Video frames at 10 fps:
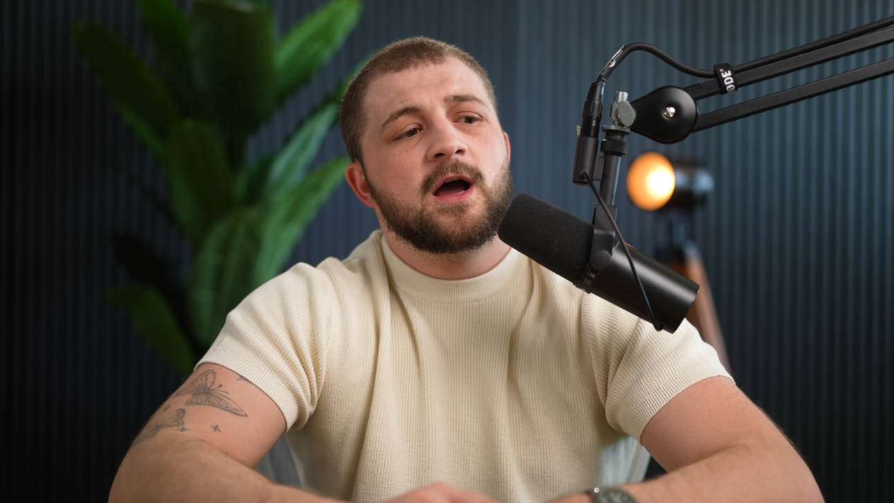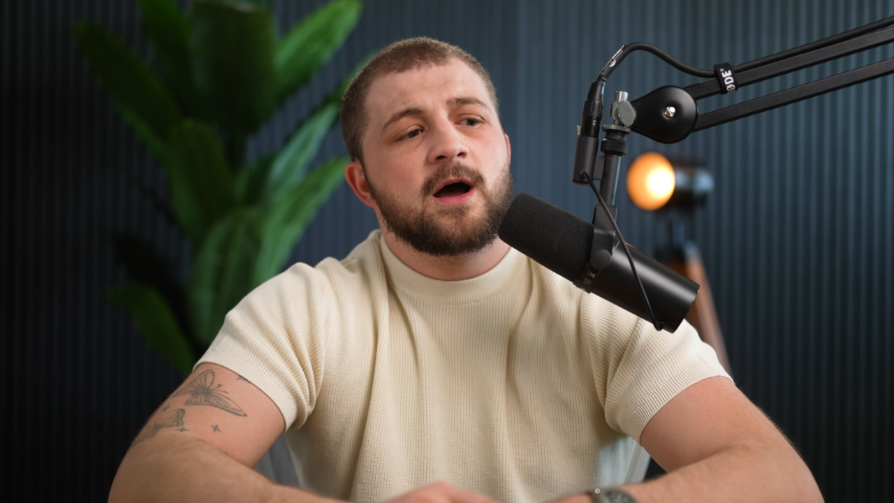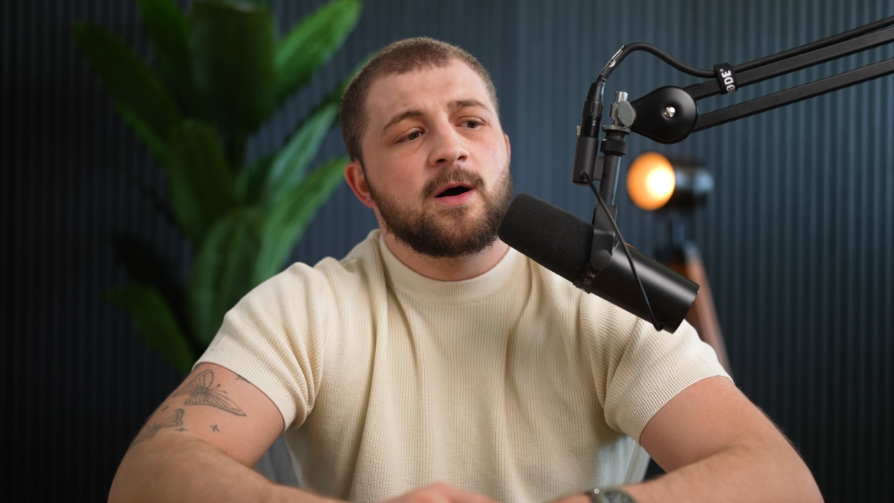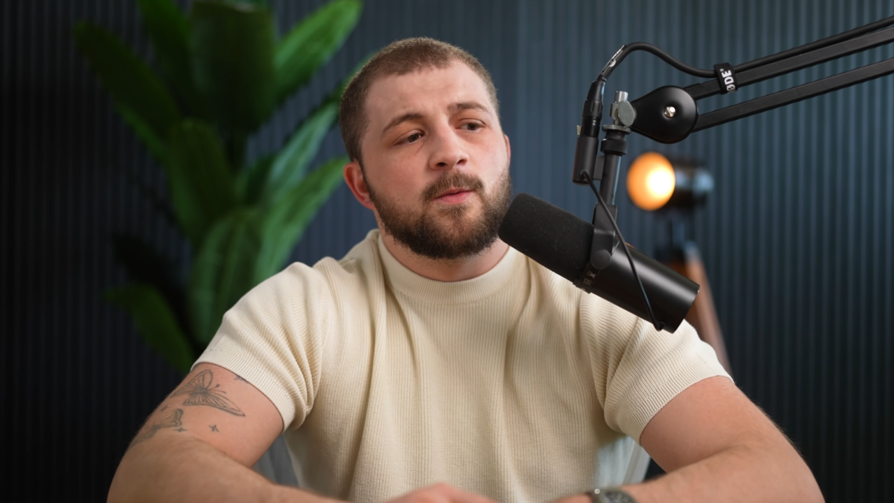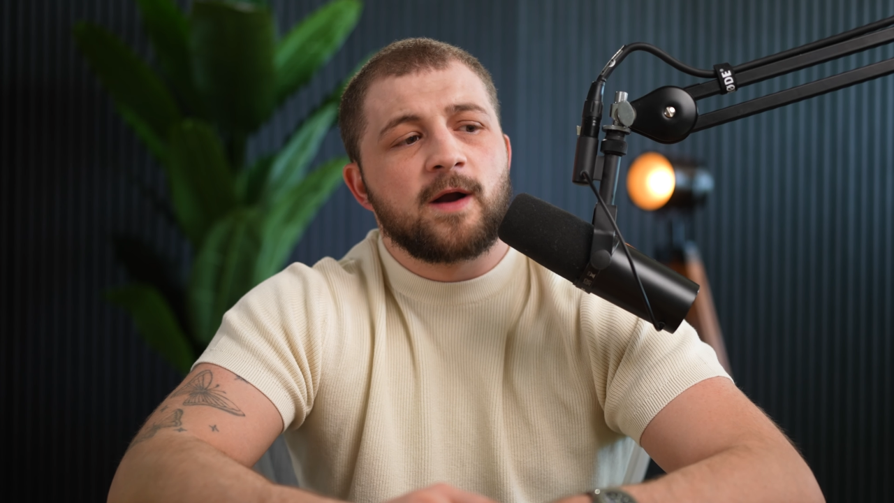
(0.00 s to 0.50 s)

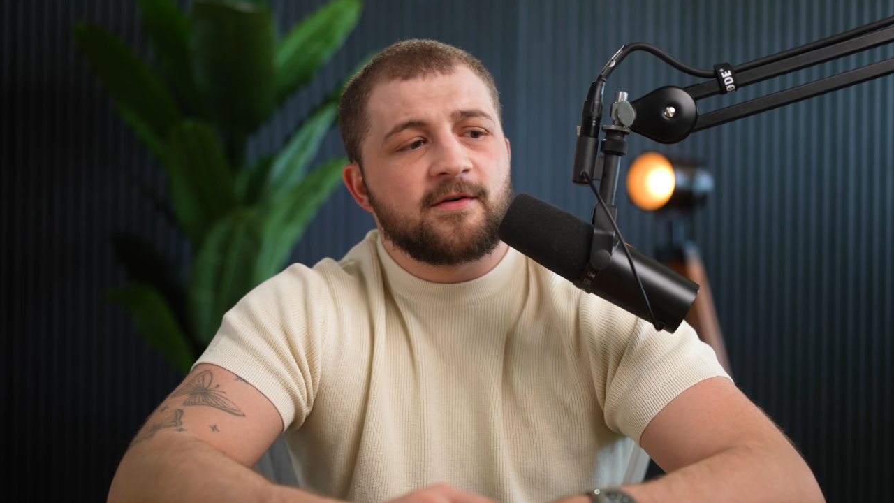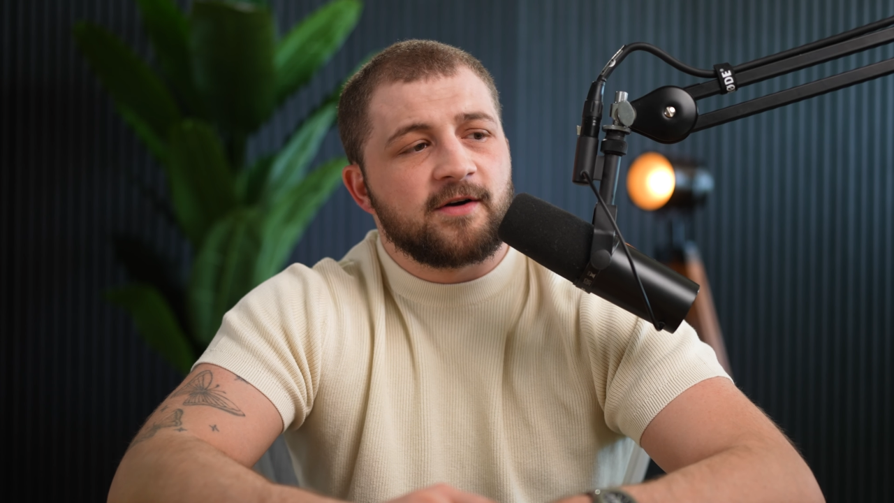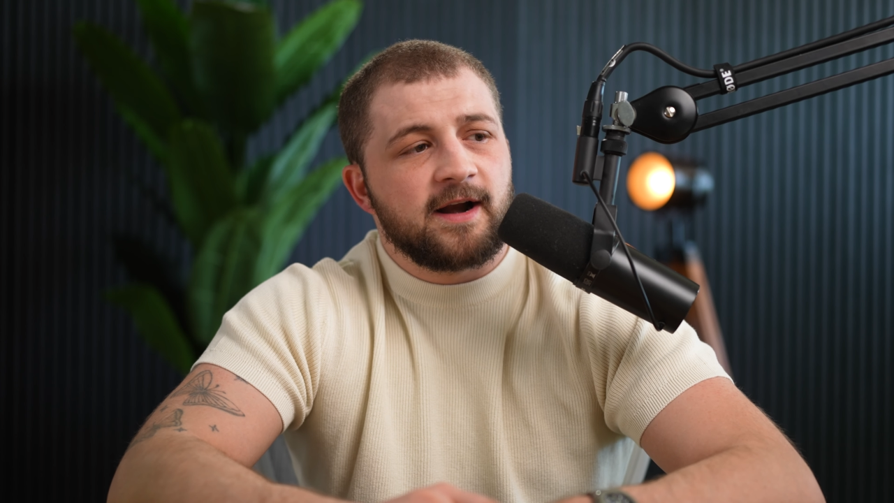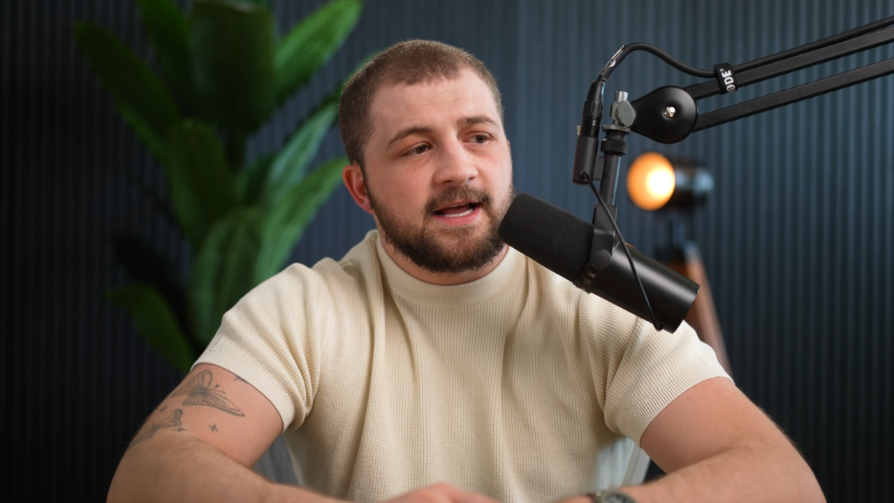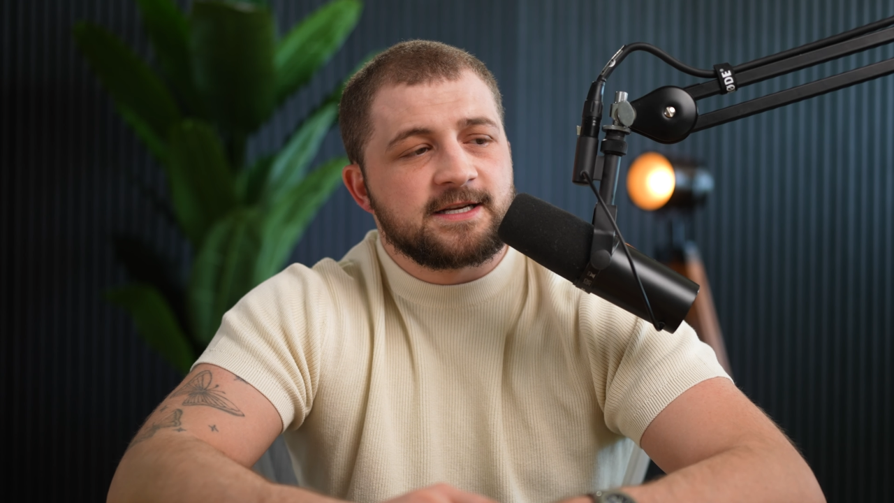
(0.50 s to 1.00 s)

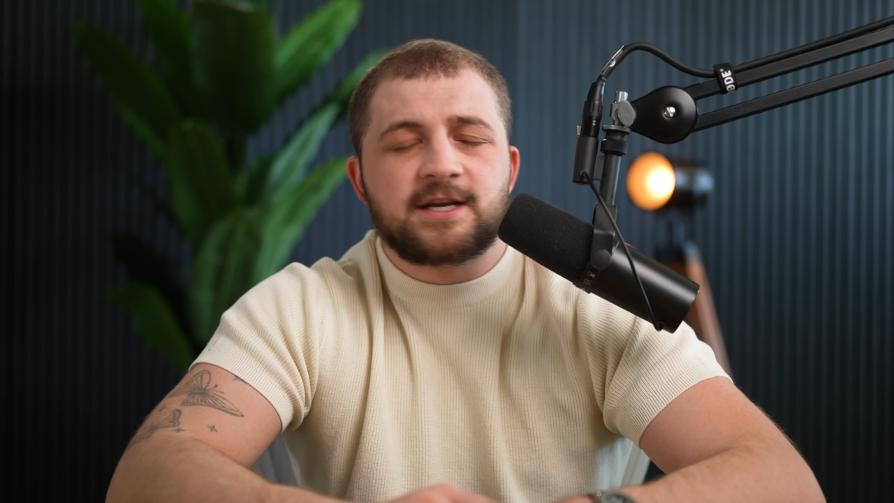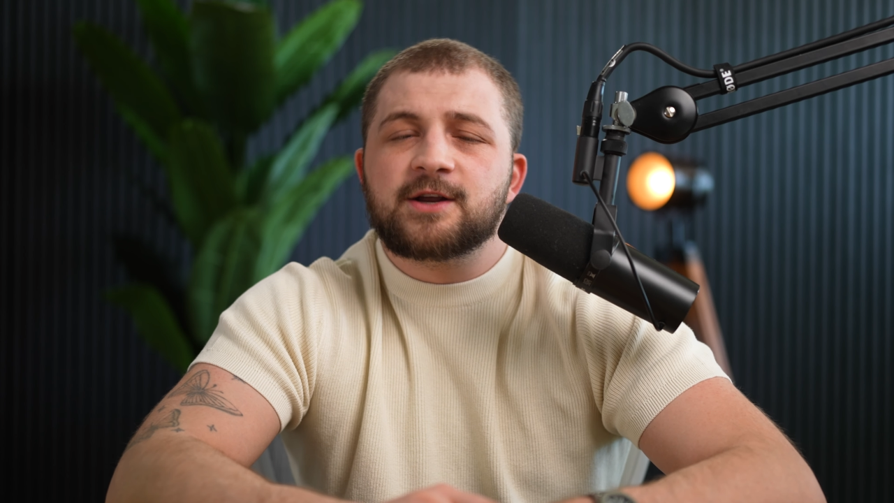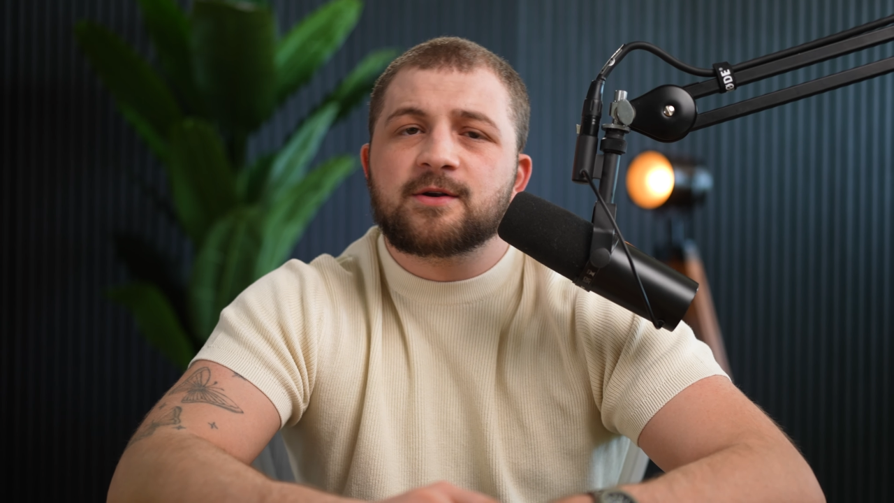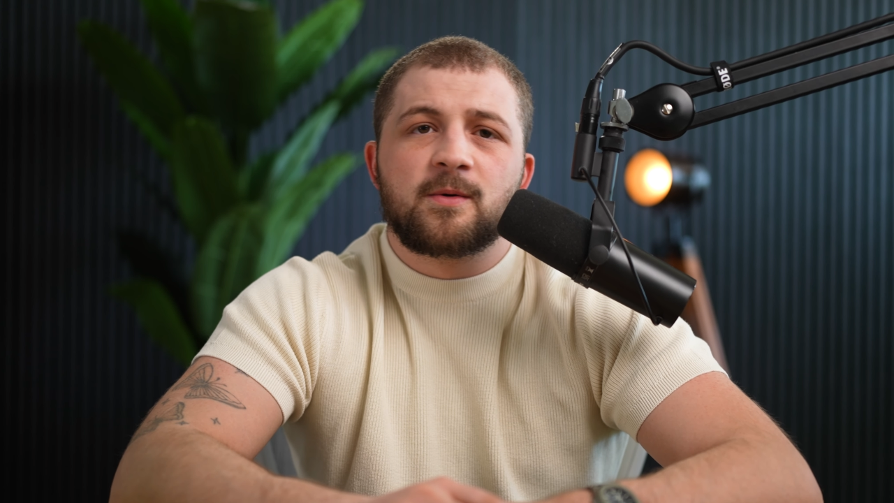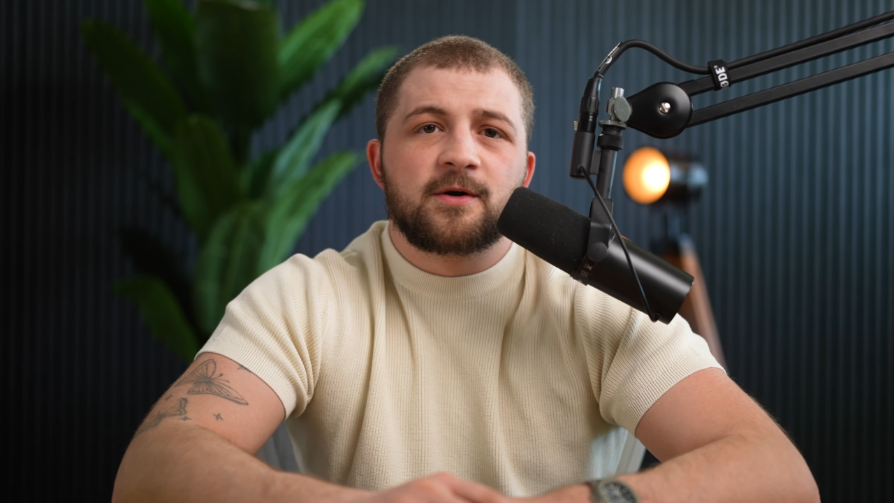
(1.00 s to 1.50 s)
whatever it is,
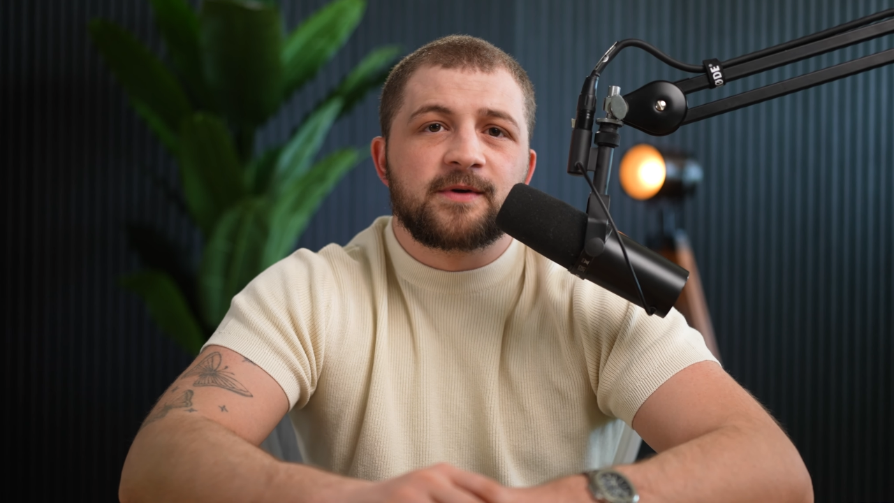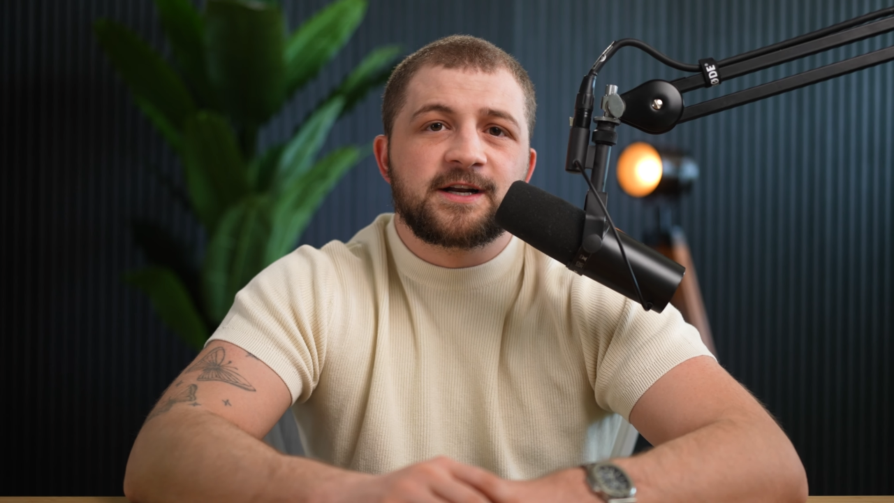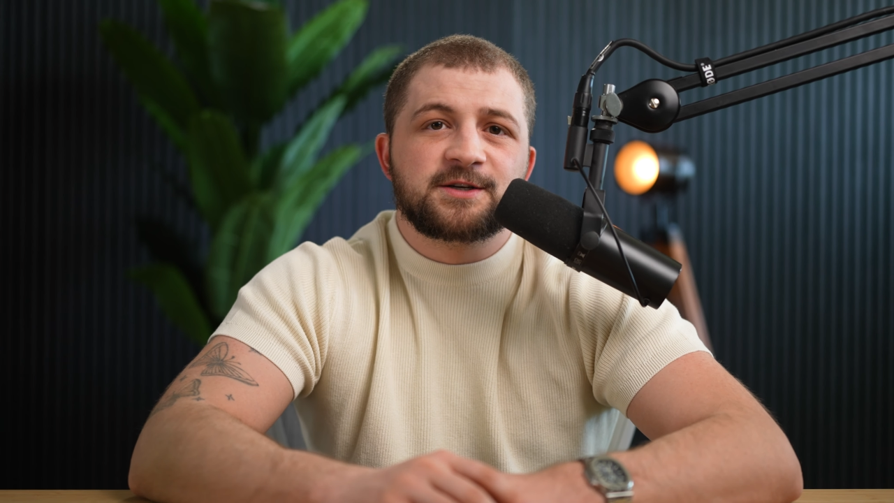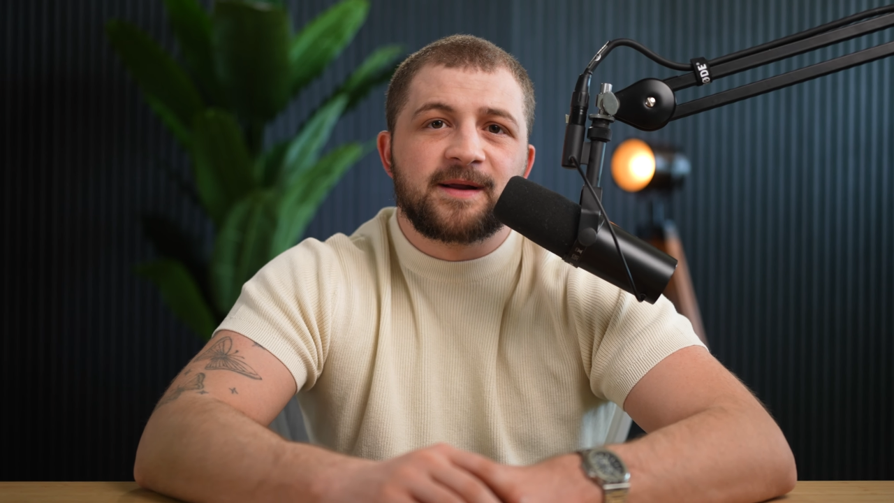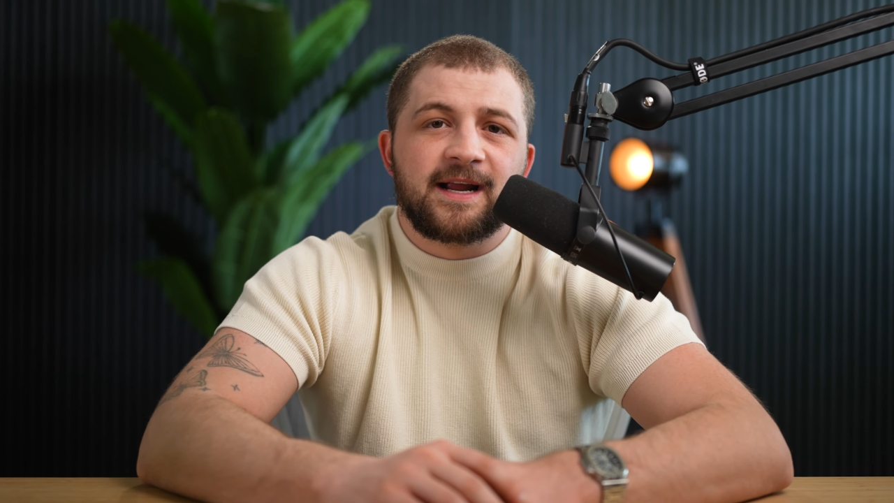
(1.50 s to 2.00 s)
you know where to
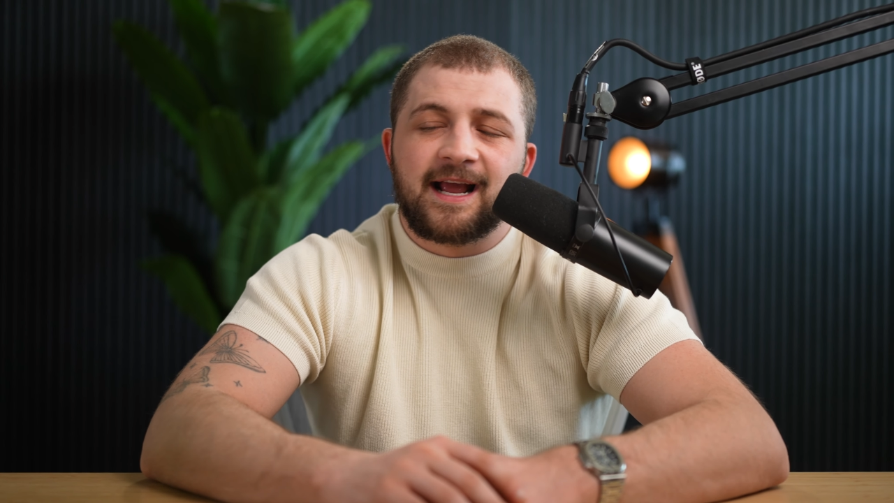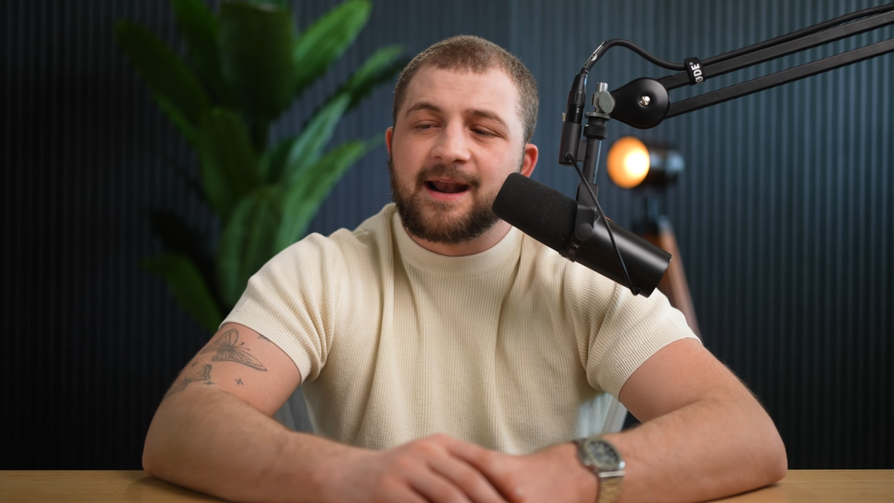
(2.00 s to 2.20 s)
reach me,